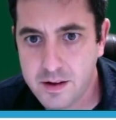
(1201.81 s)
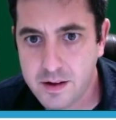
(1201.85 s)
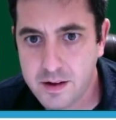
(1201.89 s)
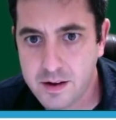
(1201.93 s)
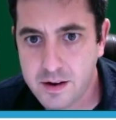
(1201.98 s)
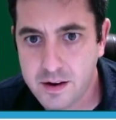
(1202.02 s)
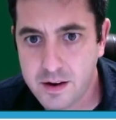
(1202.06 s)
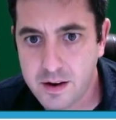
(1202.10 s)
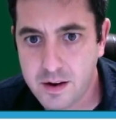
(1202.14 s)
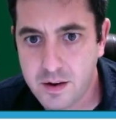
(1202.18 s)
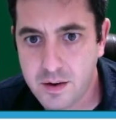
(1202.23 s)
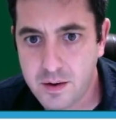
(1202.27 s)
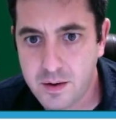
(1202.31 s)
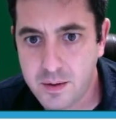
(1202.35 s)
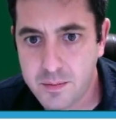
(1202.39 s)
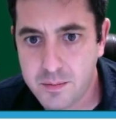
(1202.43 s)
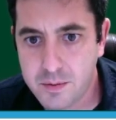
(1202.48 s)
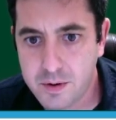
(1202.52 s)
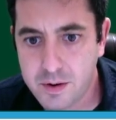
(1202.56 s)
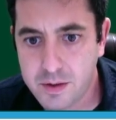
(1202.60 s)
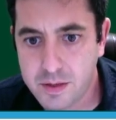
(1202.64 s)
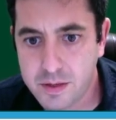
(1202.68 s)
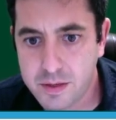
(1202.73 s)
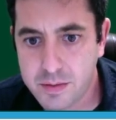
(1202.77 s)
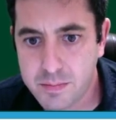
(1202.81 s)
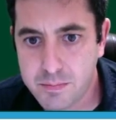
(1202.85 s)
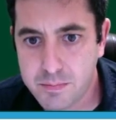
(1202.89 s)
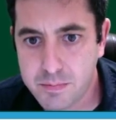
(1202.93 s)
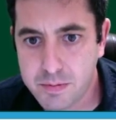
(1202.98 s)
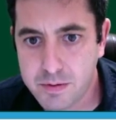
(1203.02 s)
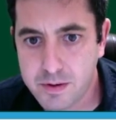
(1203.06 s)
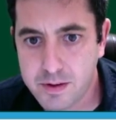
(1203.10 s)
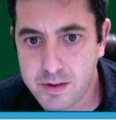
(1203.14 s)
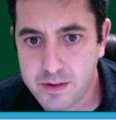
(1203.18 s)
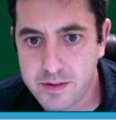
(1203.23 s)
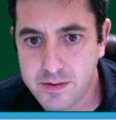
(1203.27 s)
And now I'm gonna
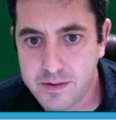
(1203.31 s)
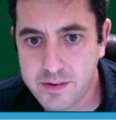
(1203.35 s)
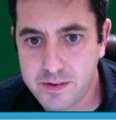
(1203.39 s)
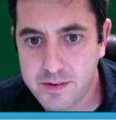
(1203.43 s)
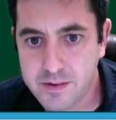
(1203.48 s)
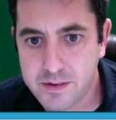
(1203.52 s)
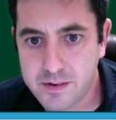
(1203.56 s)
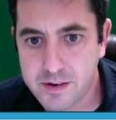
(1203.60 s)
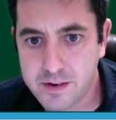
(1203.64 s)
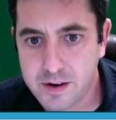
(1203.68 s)
Play the 6 of